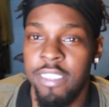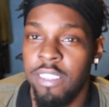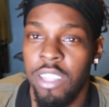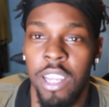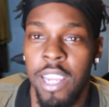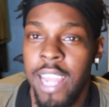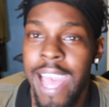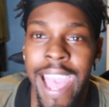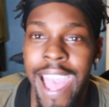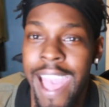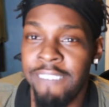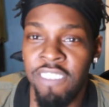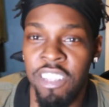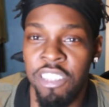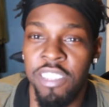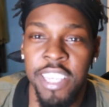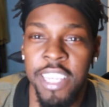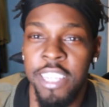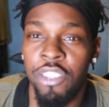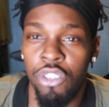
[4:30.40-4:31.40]
gonna have
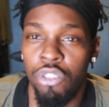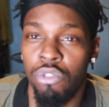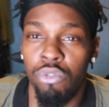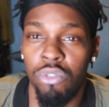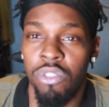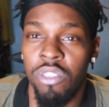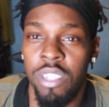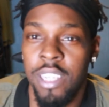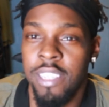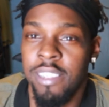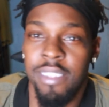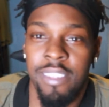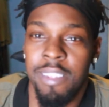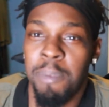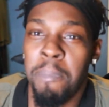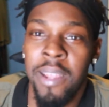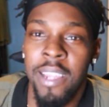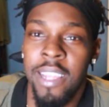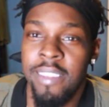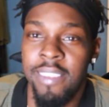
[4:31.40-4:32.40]
its issues because it's
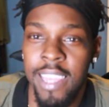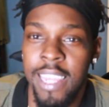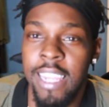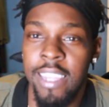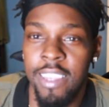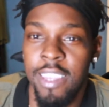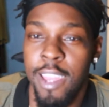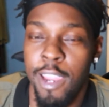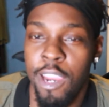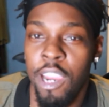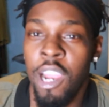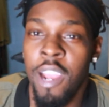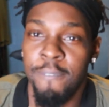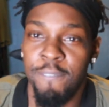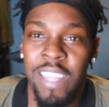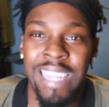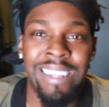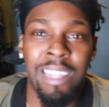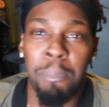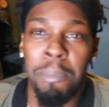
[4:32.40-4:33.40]
debilitated there.
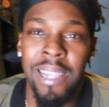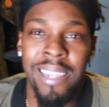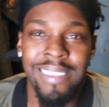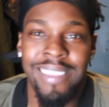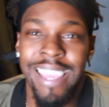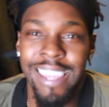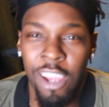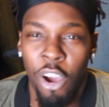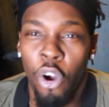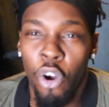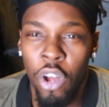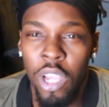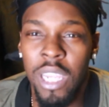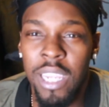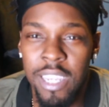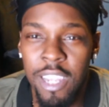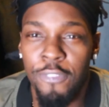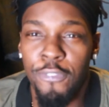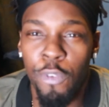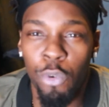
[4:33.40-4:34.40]
They debilitate it all
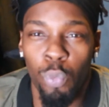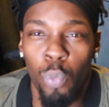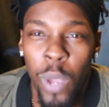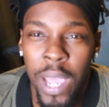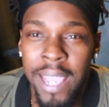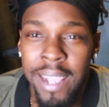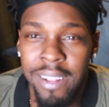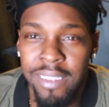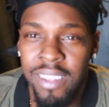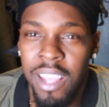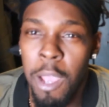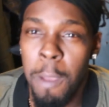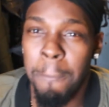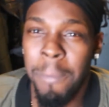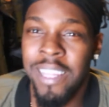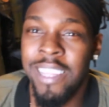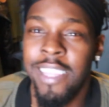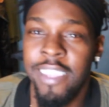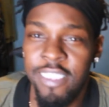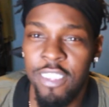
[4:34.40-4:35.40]
in different ways,
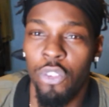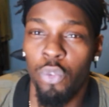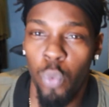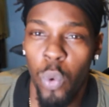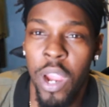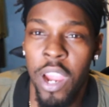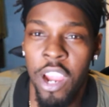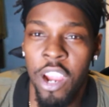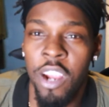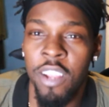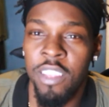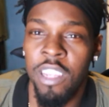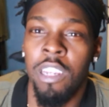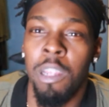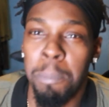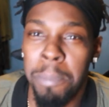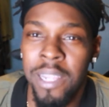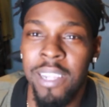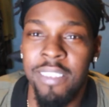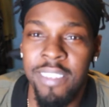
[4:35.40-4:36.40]
but this is where the
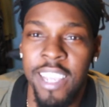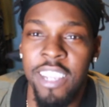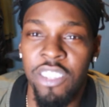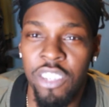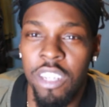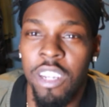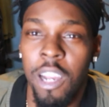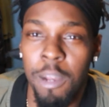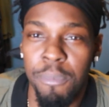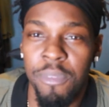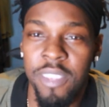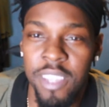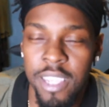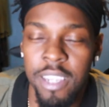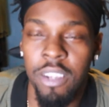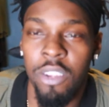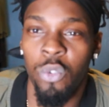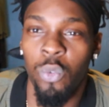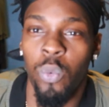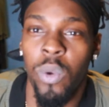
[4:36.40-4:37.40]
debilitation comes
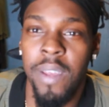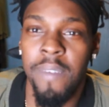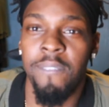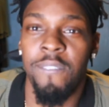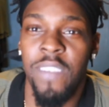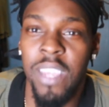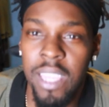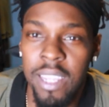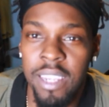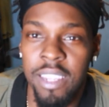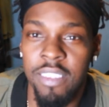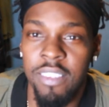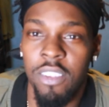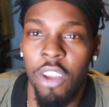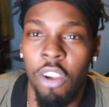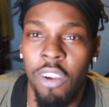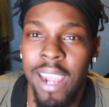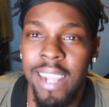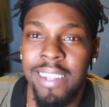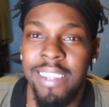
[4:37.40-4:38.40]
in with Venus.
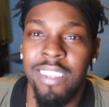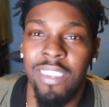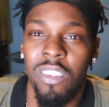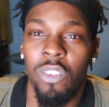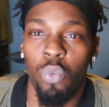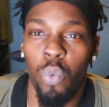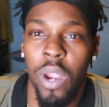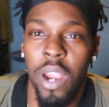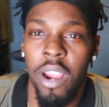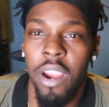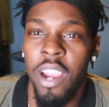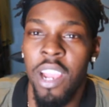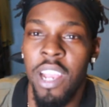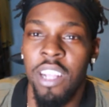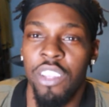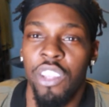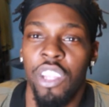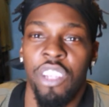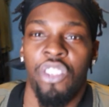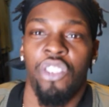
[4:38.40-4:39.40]
All right, this is where
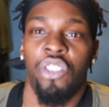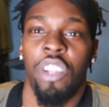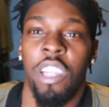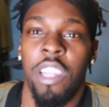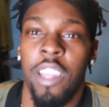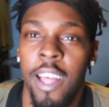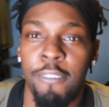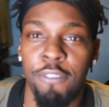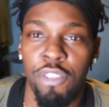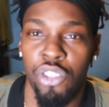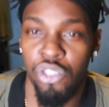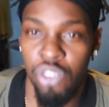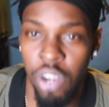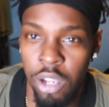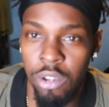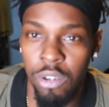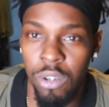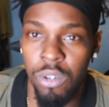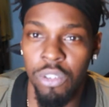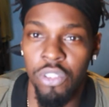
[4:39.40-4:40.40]
the love
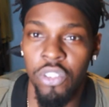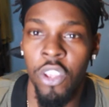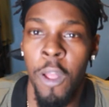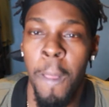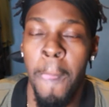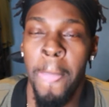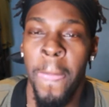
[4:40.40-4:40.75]
struggles,